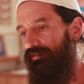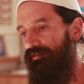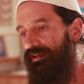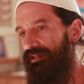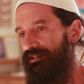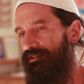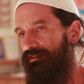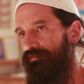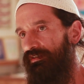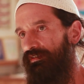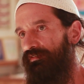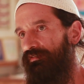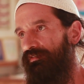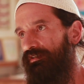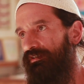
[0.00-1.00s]
nation of
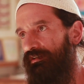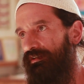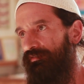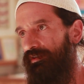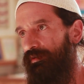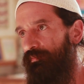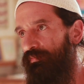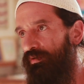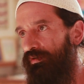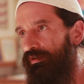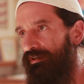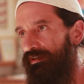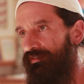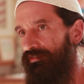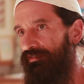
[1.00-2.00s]
Israel giving
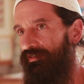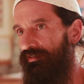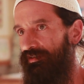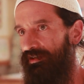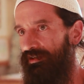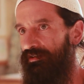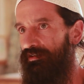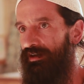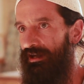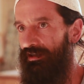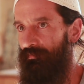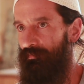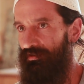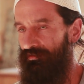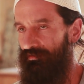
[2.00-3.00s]
importance to the inner
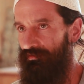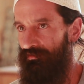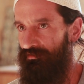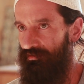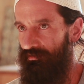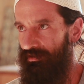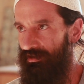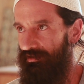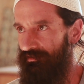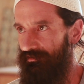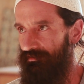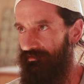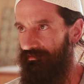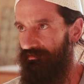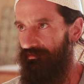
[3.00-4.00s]
aspects of the Torah,
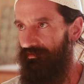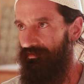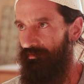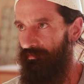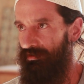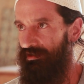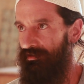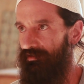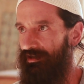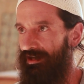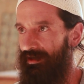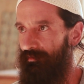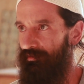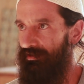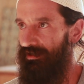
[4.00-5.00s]
meaning the
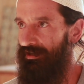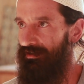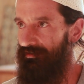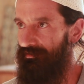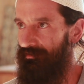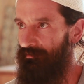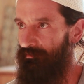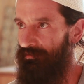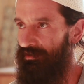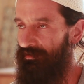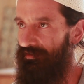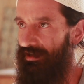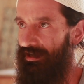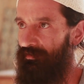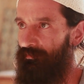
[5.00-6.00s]
Kabbalah,
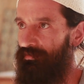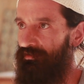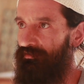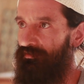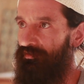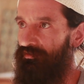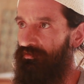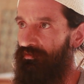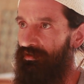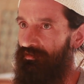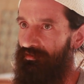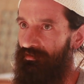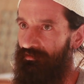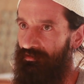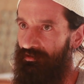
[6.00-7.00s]
meaning the aspects of the Torah
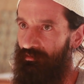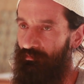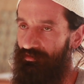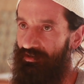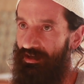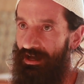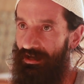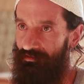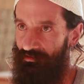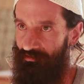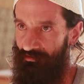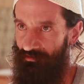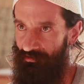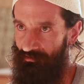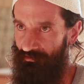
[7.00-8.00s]
that are dealing with
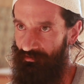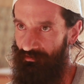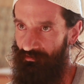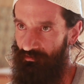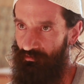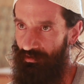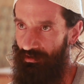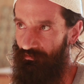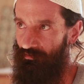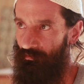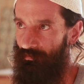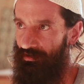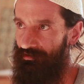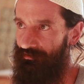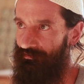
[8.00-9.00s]
consciousness and this
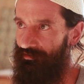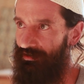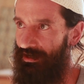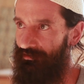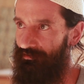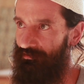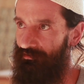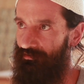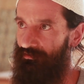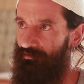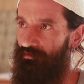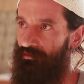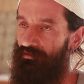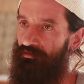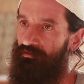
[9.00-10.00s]
transformation of consciousness
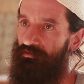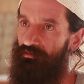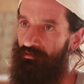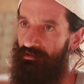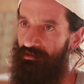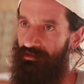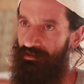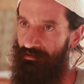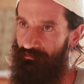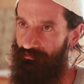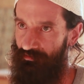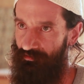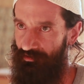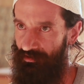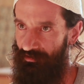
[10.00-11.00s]
towards truly caring
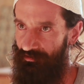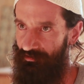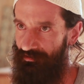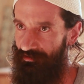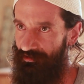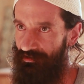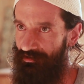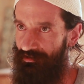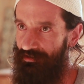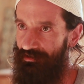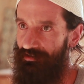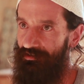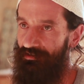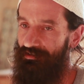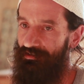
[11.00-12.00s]
for the other,
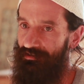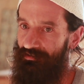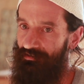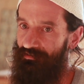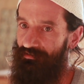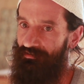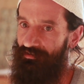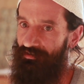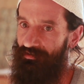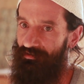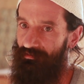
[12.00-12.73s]
is